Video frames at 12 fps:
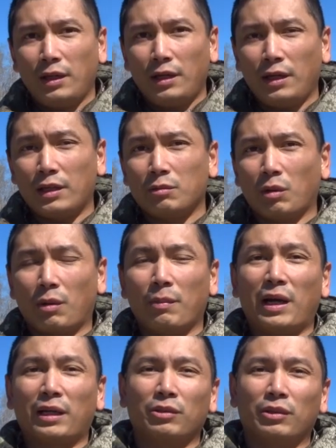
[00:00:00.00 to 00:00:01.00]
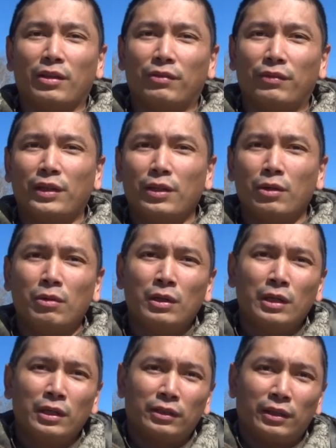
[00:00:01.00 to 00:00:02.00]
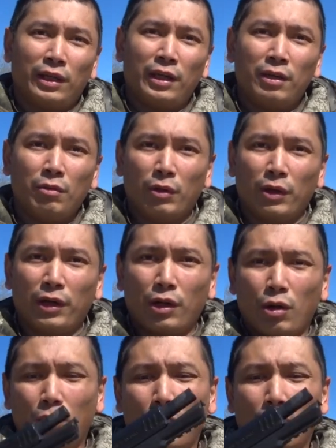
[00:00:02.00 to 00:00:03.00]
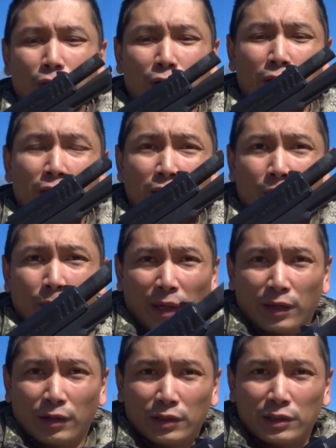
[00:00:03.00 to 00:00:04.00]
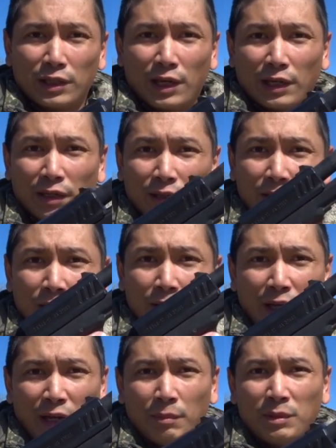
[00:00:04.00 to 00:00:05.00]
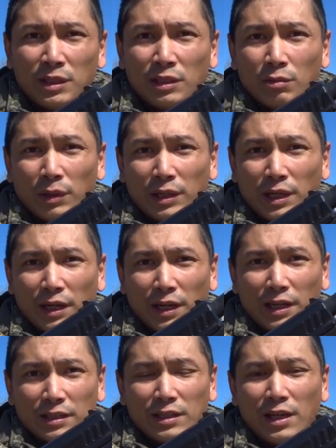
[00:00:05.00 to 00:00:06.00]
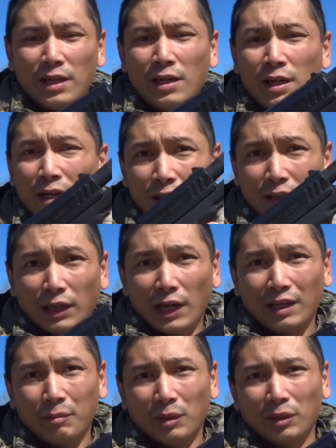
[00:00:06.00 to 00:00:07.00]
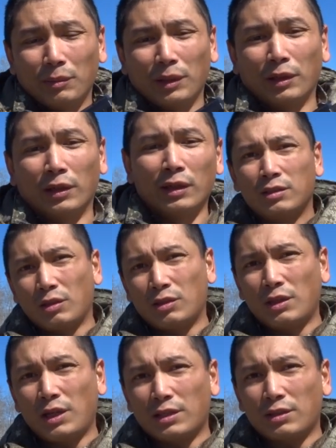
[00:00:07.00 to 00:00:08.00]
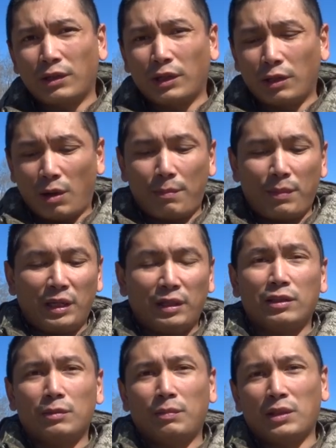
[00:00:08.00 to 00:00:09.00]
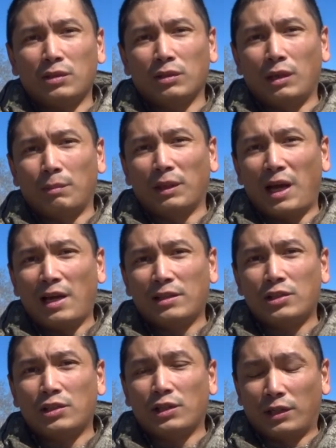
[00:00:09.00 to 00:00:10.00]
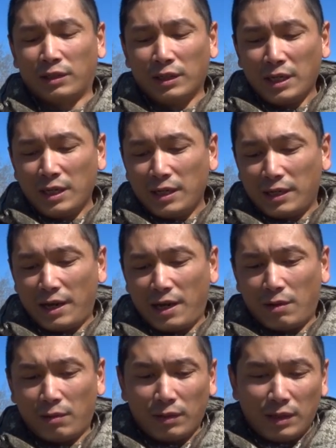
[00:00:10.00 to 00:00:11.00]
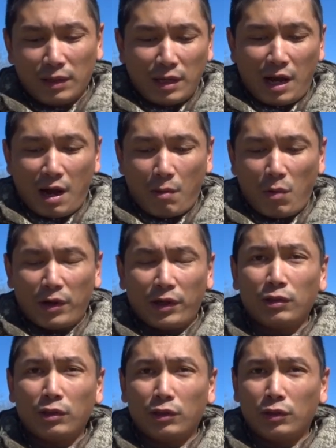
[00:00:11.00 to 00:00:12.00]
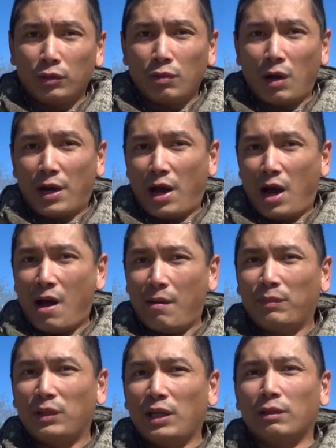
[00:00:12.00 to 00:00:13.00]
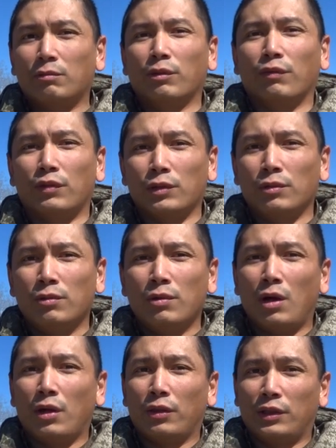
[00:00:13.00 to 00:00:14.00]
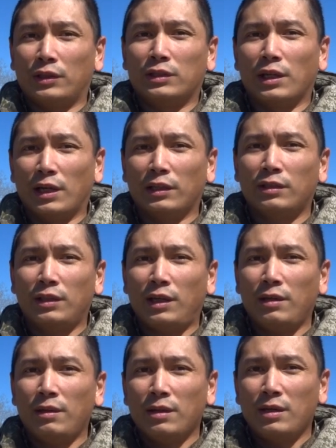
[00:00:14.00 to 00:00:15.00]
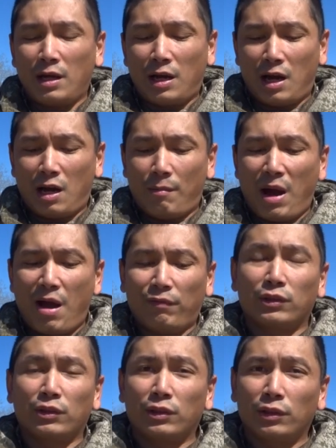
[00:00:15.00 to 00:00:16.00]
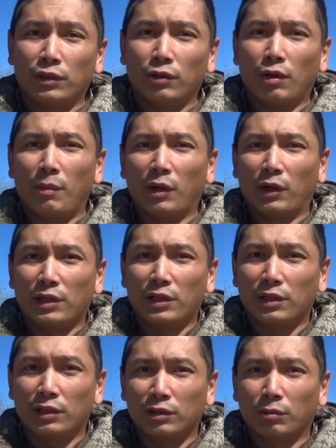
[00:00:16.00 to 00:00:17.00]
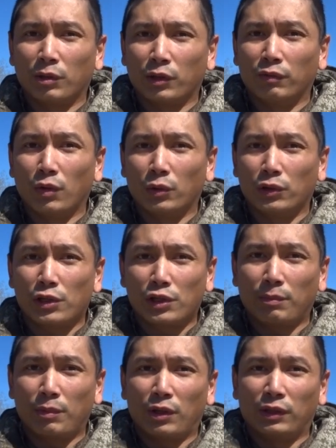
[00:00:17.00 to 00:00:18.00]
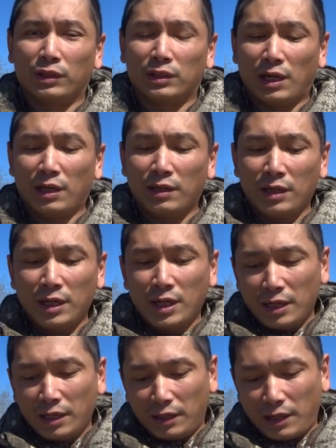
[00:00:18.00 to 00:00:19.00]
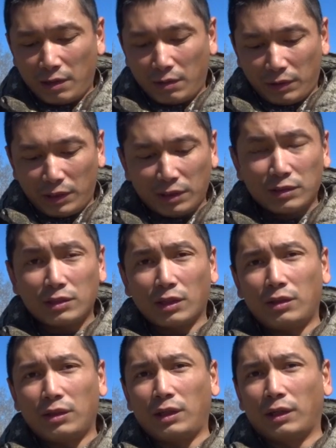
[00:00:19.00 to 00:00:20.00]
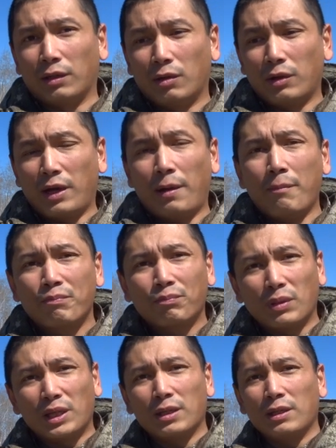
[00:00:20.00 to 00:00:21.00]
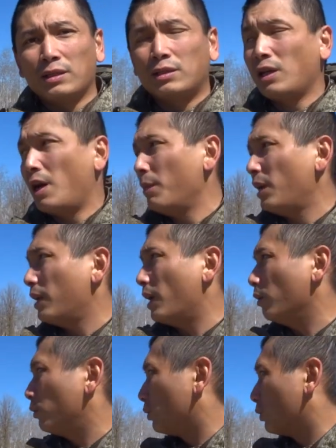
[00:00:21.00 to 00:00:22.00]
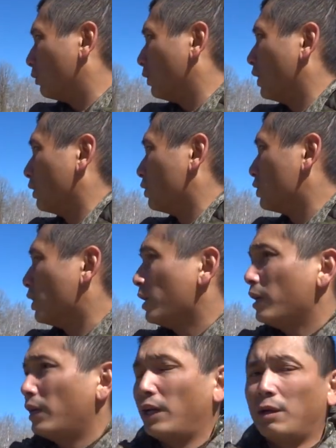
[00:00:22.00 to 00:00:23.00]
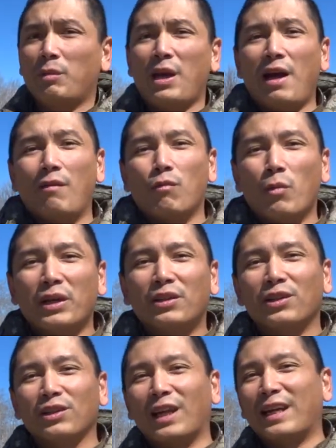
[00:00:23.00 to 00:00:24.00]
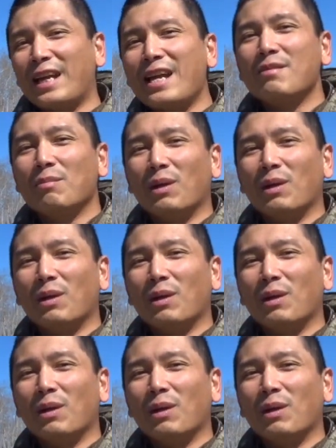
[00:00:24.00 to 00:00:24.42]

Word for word: Hey guys, welcome back to another video. Today we're going to go over my Girsan MC28SA 9mm. So as you guys already know, I picked this pistol up last year. Now, I wanted to do an update review on this gun today. Um, after you know about a year's worth of ownership on this gun. Now here's the thing, okay? Because I'm at an outdoor range and we have winter like eight